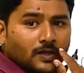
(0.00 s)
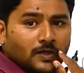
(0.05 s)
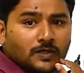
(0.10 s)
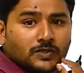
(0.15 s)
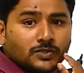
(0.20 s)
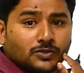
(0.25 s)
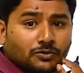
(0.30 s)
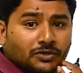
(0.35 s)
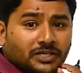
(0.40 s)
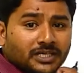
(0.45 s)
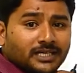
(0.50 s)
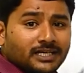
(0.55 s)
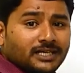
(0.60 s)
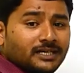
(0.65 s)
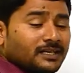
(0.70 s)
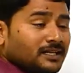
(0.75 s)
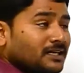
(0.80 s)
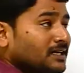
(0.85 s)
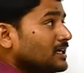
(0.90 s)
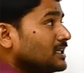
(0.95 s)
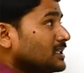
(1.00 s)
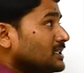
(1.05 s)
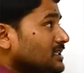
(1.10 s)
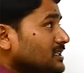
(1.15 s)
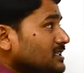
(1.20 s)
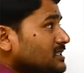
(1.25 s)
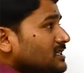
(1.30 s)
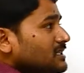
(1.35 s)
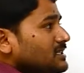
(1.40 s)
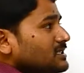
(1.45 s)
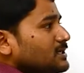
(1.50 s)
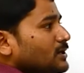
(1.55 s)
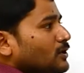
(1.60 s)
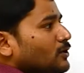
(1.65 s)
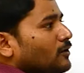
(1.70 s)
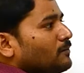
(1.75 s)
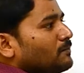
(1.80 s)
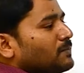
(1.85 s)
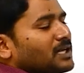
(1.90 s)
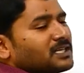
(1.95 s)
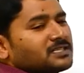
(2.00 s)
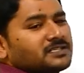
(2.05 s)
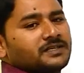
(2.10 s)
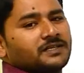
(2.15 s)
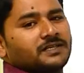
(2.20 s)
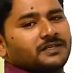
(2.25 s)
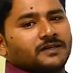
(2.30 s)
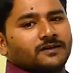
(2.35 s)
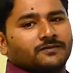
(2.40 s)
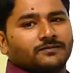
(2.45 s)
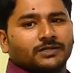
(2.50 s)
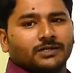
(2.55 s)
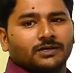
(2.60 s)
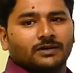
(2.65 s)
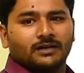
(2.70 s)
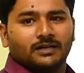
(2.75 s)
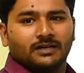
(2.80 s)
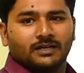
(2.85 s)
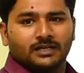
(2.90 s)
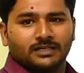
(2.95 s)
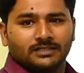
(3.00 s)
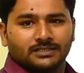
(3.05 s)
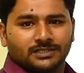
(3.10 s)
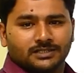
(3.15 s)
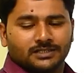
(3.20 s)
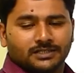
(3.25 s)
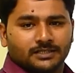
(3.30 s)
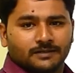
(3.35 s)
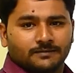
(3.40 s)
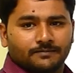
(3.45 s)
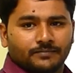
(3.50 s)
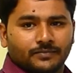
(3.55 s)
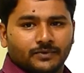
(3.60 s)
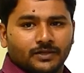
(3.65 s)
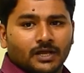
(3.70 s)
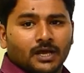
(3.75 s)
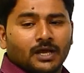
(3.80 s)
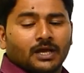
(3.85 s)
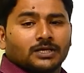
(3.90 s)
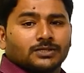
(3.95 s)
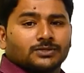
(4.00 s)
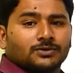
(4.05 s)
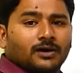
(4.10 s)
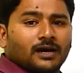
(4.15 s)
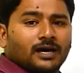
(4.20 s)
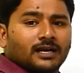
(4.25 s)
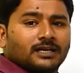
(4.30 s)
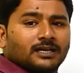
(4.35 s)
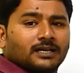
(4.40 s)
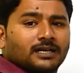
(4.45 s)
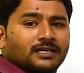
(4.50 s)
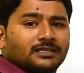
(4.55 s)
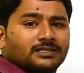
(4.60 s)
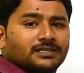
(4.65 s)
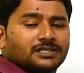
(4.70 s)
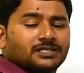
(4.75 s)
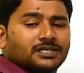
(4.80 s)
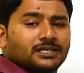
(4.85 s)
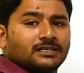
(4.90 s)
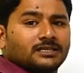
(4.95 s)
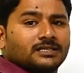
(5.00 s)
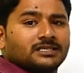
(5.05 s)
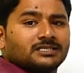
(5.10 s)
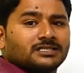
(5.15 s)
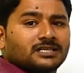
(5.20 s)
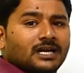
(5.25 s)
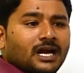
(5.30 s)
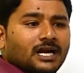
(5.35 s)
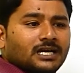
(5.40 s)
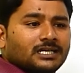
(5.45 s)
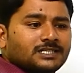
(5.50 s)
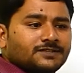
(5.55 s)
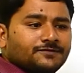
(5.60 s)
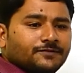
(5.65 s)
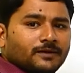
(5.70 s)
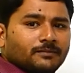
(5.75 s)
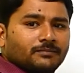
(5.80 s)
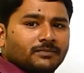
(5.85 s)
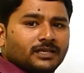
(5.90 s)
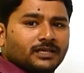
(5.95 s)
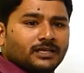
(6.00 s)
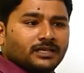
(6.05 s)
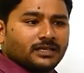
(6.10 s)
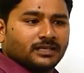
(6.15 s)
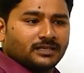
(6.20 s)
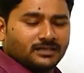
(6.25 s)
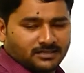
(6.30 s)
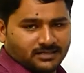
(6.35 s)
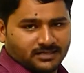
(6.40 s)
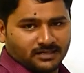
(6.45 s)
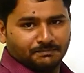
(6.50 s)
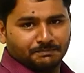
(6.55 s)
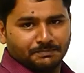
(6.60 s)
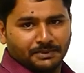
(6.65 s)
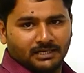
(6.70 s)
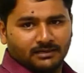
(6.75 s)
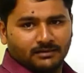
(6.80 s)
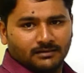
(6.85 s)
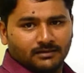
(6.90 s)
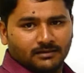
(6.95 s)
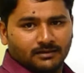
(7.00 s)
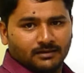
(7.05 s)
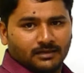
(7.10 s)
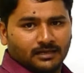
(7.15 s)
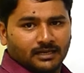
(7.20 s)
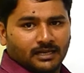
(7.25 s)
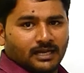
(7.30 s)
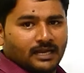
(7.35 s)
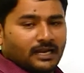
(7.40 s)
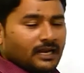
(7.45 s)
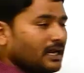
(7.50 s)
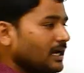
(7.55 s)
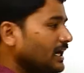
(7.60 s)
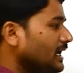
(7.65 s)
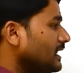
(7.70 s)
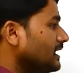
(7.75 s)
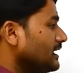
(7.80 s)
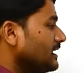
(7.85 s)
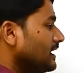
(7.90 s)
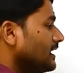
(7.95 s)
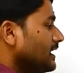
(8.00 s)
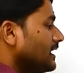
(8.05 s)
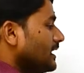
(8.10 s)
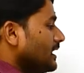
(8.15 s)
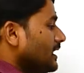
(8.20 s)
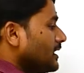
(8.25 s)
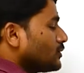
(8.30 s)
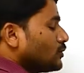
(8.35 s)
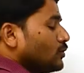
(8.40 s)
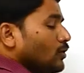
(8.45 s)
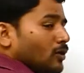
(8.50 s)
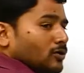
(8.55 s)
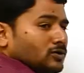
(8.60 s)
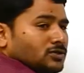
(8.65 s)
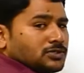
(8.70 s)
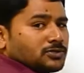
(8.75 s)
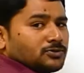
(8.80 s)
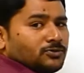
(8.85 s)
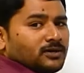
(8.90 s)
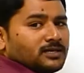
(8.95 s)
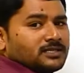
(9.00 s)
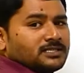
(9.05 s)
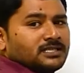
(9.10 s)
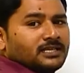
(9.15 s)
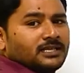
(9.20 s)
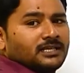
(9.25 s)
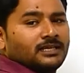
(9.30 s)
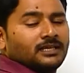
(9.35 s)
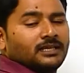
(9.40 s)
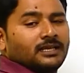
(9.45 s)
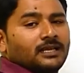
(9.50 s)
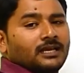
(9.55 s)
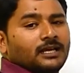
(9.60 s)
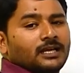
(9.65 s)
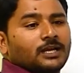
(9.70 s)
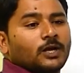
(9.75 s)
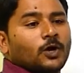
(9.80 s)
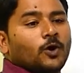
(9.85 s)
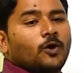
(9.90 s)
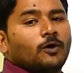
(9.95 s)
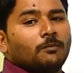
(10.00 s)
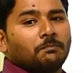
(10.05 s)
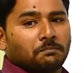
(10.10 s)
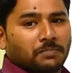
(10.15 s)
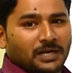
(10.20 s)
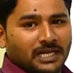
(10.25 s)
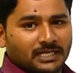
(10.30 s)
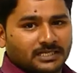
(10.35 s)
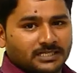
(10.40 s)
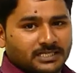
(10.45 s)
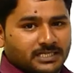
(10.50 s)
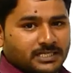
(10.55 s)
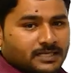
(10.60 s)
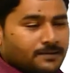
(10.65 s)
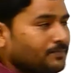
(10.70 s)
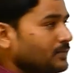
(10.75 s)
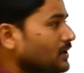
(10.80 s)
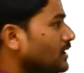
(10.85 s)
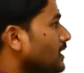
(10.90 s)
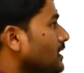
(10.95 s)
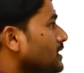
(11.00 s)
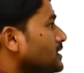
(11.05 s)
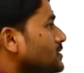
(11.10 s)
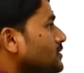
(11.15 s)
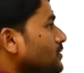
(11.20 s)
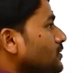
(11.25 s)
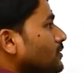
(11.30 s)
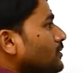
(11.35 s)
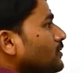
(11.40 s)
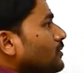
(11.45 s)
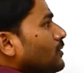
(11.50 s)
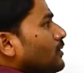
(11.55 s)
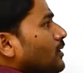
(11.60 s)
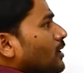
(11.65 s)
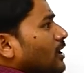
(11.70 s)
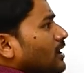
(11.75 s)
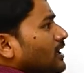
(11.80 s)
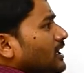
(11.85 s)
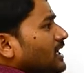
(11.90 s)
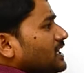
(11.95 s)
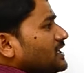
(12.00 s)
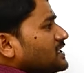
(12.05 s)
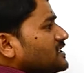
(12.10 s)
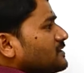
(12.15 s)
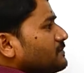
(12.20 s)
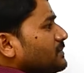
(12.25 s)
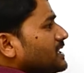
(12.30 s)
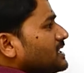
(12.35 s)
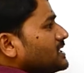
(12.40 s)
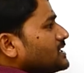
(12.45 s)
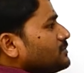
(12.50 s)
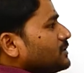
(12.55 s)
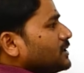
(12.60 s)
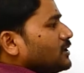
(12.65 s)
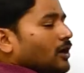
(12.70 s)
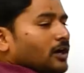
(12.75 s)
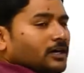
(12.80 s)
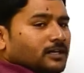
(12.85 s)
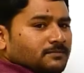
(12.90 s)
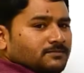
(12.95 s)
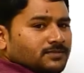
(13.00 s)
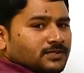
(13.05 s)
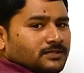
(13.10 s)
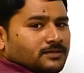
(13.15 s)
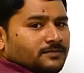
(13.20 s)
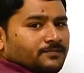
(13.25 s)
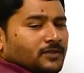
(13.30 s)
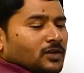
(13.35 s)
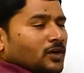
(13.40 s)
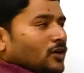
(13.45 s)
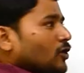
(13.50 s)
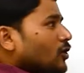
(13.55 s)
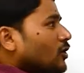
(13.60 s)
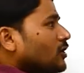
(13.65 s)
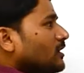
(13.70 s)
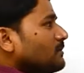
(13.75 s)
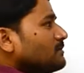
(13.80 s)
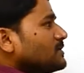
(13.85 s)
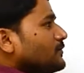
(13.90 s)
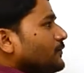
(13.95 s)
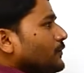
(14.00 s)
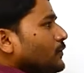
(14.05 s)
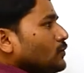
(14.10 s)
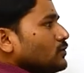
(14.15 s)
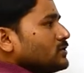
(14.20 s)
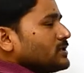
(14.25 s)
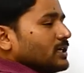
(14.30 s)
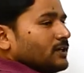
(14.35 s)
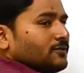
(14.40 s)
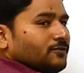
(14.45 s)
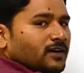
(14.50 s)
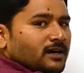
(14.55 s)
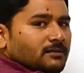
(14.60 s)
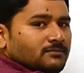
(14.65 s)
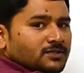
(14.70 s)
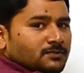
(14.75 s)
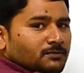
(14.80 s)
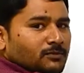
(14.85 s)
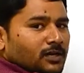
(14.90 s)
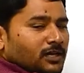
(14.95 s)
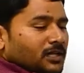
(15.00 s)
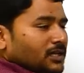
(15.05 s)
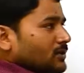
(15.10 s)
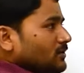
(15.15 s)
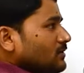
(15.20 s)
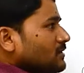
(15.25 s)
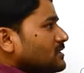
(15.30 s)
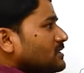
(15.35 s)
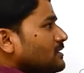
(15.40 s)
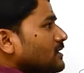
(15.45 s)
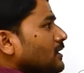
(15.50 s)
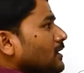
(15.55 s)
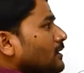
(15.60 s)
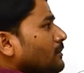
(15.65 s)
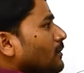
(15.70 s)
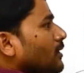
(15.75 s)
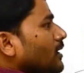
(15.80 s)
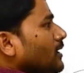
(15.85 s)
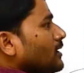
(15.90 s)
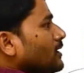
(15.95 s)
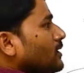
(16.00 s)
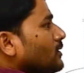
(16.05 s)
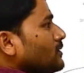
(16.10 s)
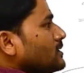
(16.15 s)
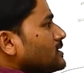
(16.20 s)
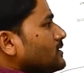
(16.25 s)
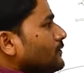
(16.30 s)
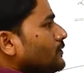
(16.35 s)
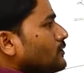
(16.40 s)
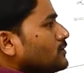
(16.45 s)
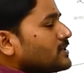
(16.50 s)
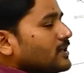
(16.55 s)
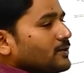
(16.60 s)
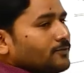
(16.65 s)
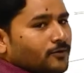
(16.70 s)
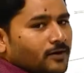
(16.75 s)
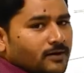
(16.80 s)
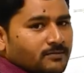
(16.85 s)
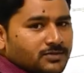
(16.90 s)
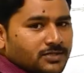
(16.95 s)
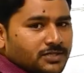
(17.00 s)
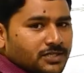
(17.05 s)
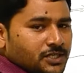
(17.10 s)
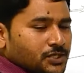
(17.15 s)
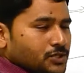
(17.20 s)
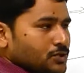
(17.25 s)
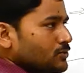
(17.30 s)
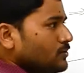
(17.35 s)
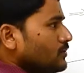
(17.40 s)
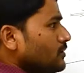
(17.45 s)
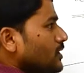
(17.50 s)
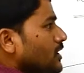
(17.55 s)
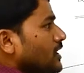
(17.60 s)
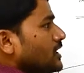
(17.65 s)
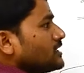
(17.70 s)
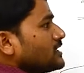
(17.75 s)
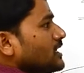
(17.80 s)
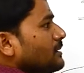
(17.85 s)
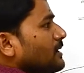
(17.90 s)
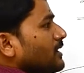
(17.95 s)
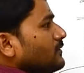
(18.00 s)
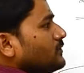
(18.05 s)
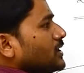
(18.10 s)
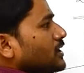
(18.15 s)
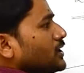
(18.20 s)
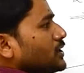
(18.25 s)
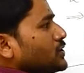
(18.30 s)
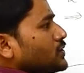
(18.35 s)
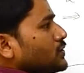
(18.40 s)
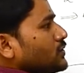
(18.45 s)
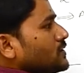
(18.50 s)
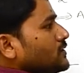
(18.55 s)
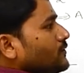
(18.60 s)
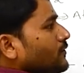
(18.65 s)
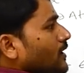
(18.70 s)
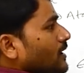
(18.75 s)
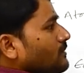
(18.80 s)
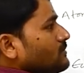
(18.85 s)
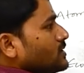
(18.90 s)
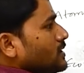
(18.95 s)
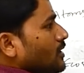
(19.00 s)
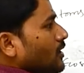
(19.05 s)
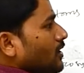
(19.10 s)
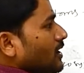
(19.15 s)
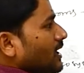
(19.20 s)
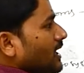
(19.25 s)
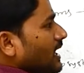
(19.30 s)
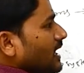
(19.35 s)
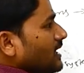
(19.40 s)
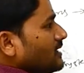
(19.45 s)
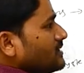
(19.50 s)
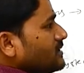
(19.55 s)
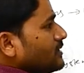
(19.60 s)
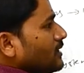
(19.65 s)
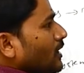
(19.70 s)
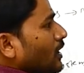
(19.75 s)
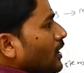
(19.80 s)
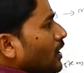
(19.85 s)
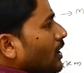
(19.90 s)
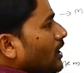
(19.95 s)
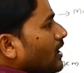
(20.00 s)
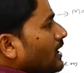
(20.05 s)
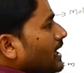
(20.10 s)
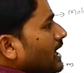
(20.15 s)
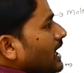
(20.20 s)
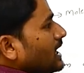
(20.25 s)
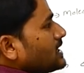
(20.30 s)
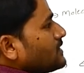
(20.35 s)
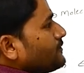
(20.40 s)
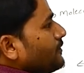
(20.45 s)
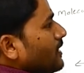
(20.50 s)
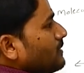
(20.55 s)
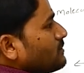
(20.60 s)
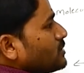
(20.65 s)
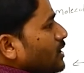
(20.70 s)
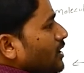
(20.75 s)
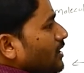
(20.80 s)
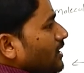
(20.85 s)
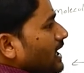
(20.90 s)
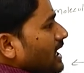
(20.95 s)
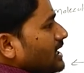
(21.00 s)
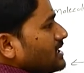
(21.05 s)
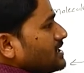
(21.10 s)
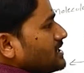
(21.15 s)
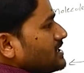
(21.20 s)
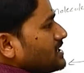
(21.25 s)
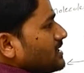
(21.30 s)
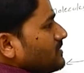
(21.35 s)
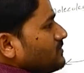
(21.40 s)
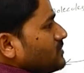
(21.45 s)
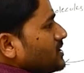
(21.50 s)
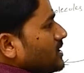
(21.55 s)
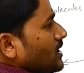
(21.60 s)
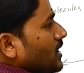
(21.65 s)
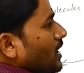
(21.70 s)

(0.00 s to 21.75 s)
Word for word: So here, this is the complexity of the organization. So organization starts from the simple and it goes towards the complex. So organization begins with atoms. Atoms fuse and forms molecules. Molecules fuse and forms tissue. Some of the tissues forms organs. Organs forms organ systems.